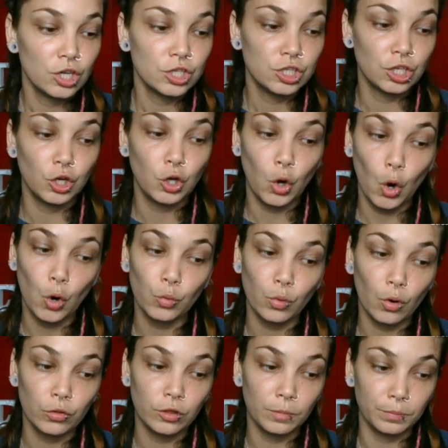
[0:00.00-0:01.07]
she co
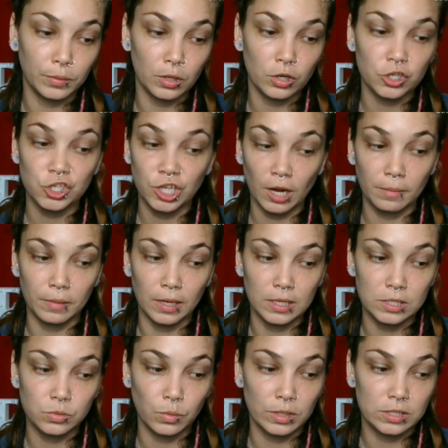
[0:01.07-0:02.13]
wrote the book
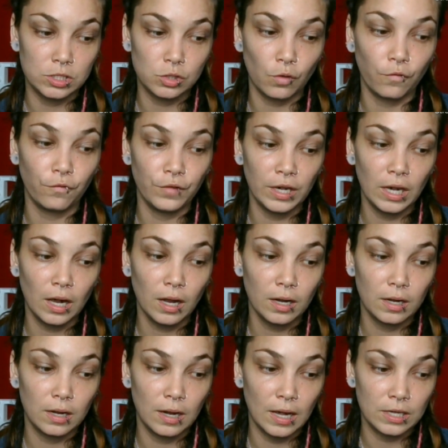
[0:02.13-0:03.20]
Shameless with
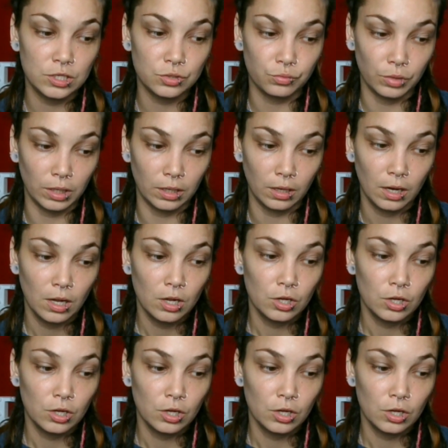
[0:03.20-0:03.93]
Sophia Nesrin